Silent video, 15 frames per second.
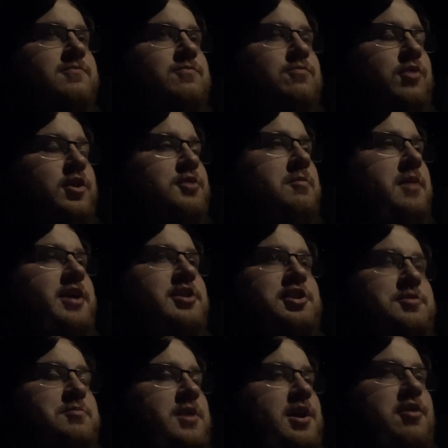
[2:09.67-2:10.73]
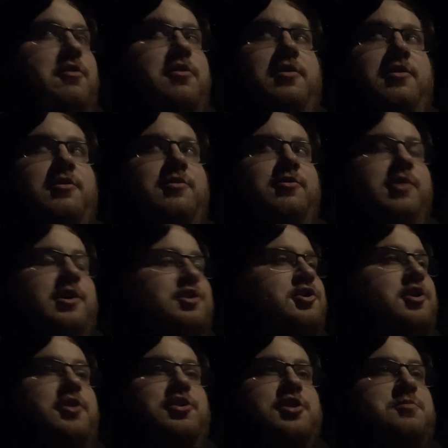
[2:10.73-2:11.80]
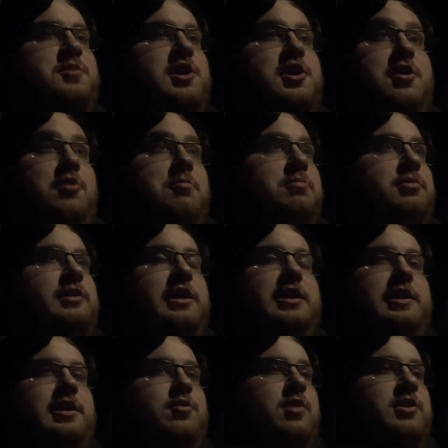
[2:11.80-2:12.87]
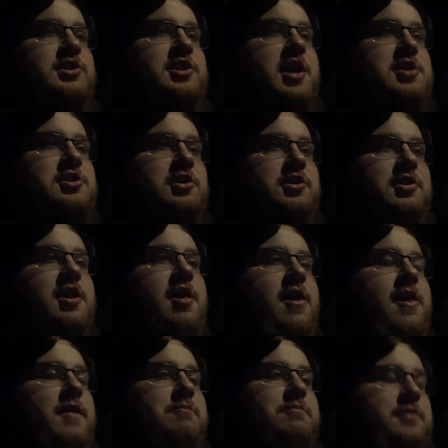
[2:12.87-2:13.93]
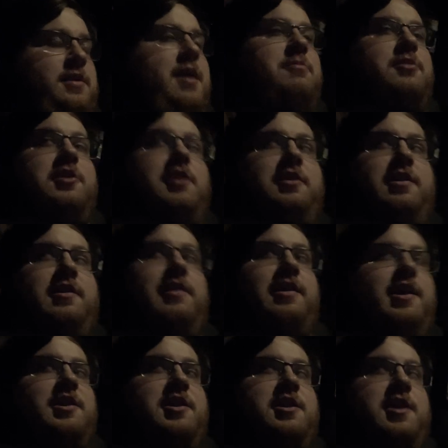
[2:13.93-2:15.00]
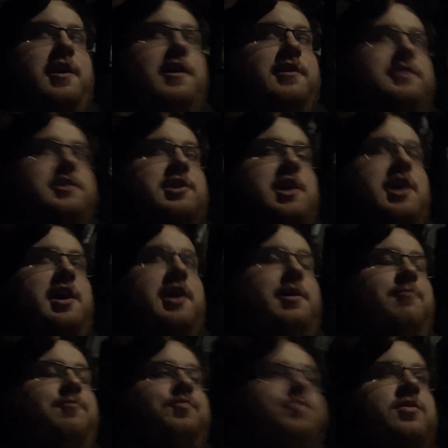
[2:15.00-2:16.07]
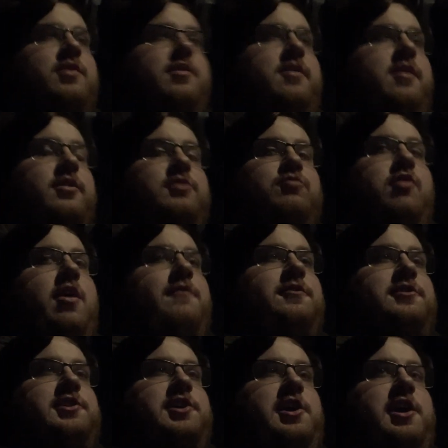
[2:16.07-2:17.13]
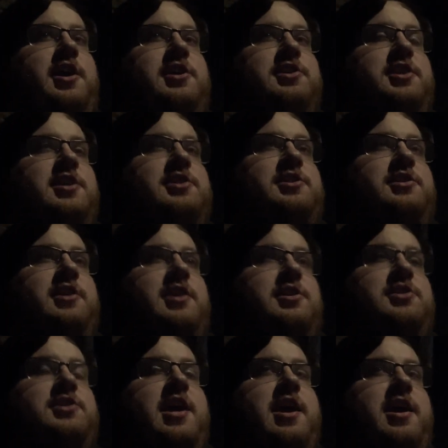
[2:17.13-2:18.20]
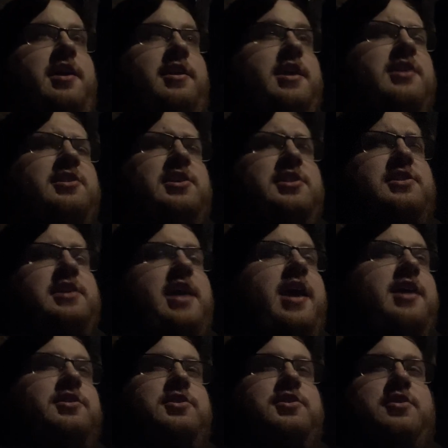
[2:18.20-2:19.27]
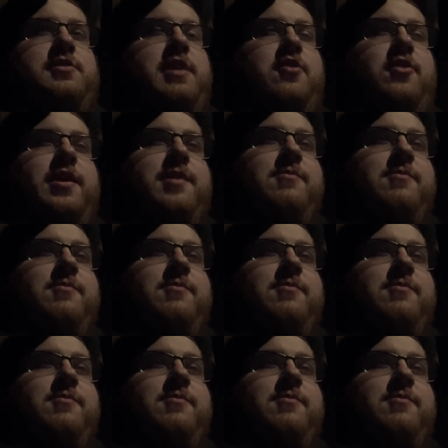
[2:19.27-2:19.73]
Which could just be completely coincidental. Mm-hmm. But I'm gonna like to think it's referencing Ness's Sans theory.